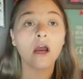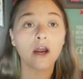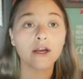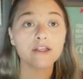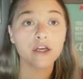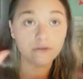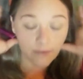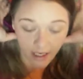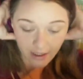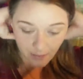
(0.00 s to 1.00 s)
Alright, y'all.
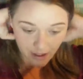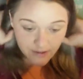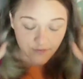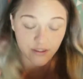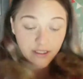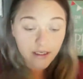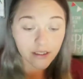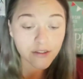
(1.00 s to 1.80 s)
Had to pause for a second.